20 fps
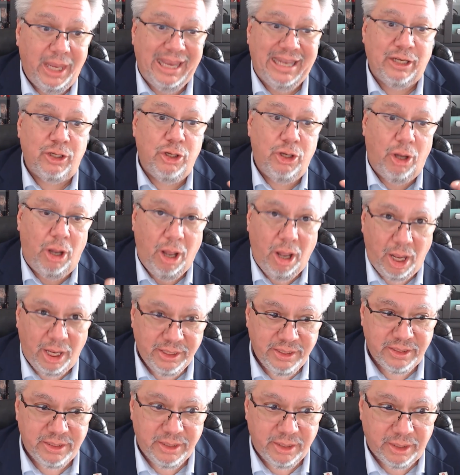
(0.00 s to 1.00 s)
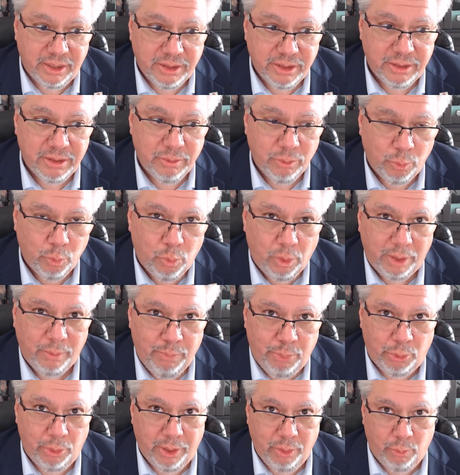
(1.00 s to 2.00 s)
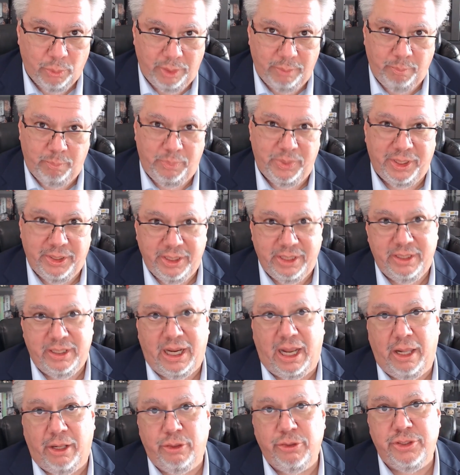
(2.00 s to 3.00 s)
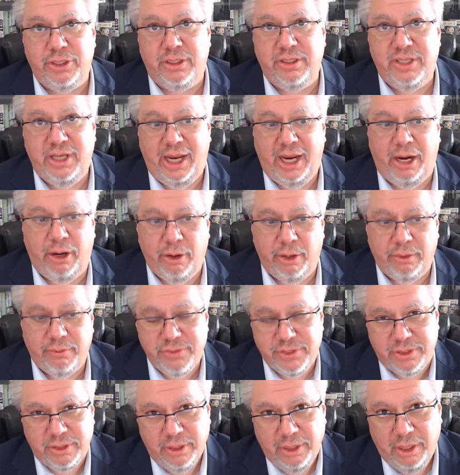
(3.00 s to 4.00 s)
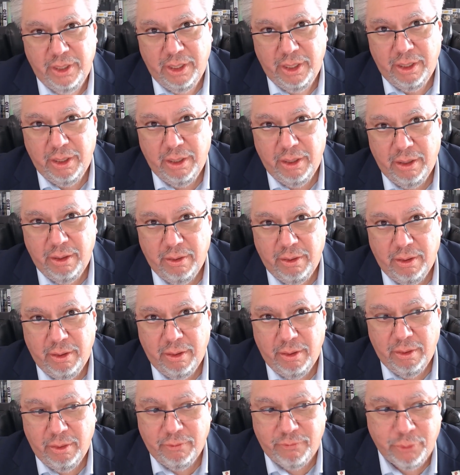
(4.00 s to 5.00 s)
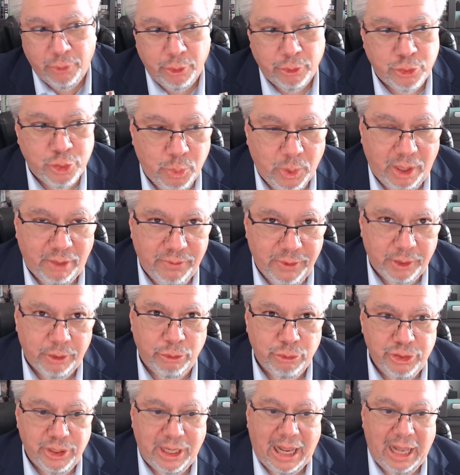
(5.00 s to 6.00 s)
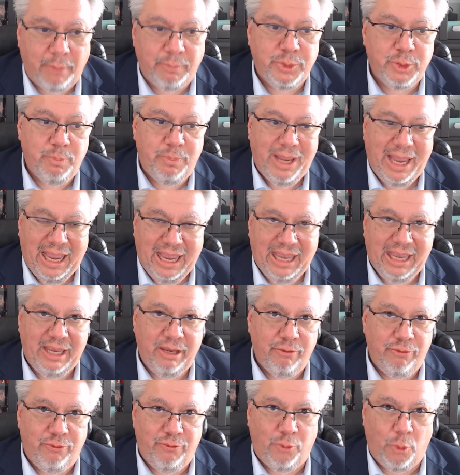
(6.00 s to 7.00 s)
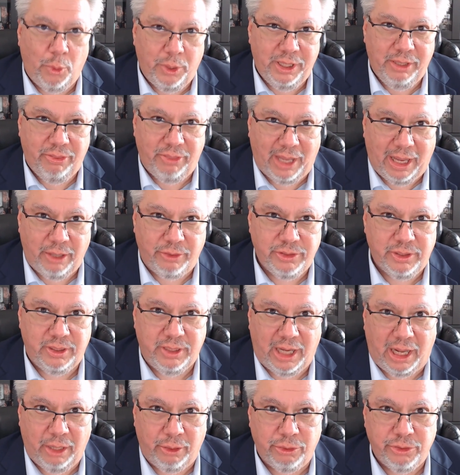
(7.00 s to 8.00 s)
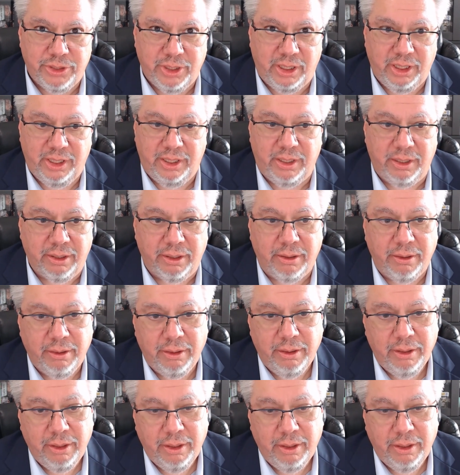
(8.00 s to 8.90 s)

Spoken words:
It cost us $1.1 billion in tariffs for those 1,200 jobs, paying $40,000 a year.